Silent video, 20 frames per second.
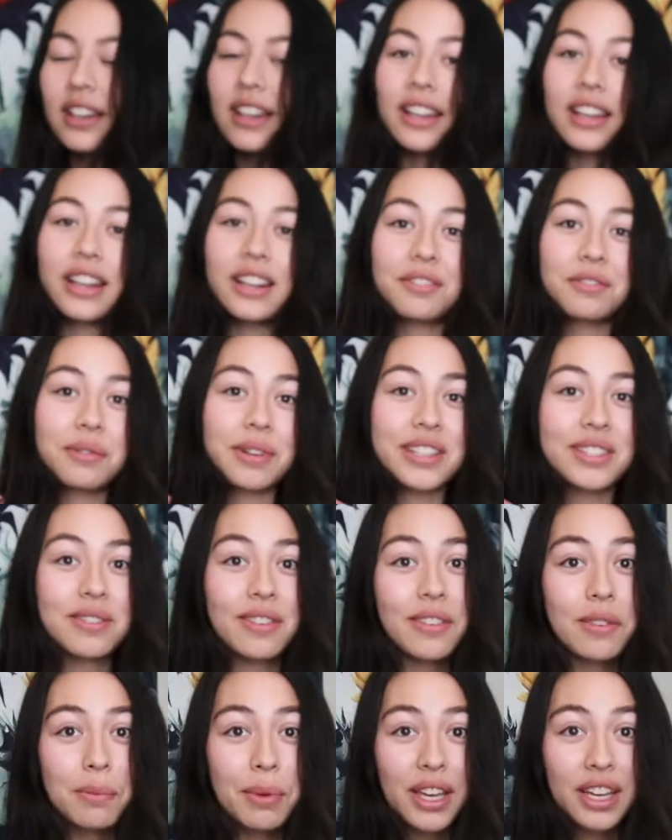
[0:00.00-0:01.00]
Again, reminds
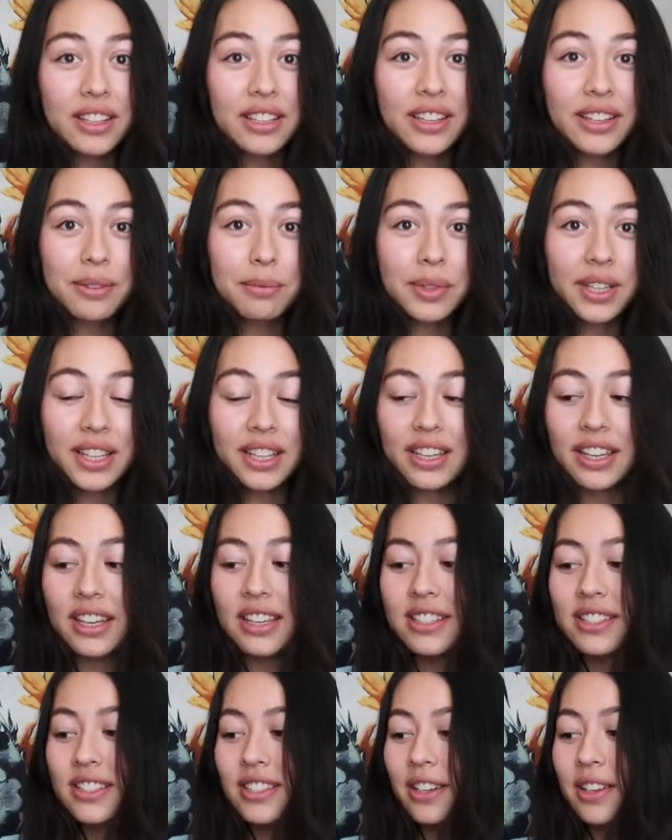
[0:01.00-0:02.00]
me of a picnic
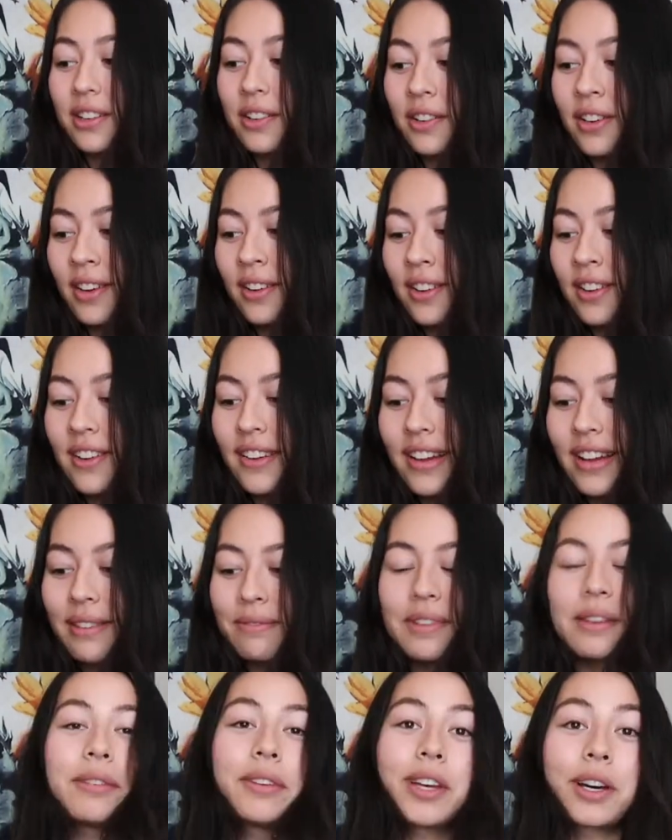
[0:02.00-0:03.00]
blanket, so
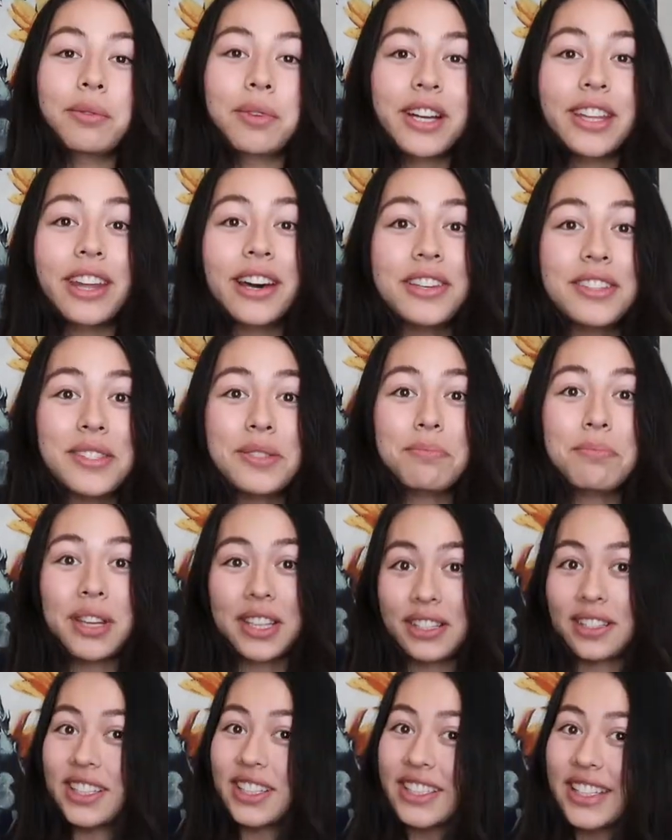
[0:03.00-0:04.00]
maybe I'll wear that on some
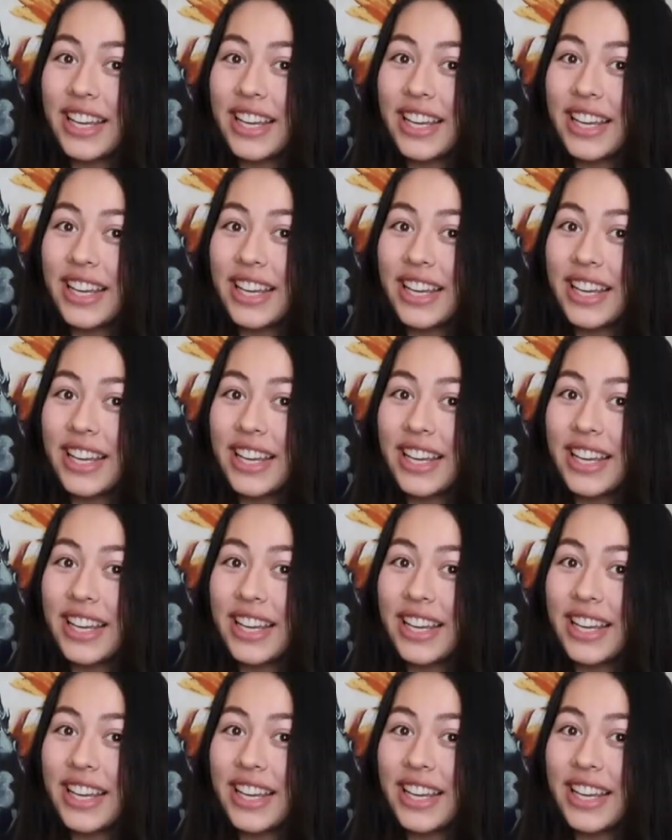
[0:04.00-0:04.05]
picnic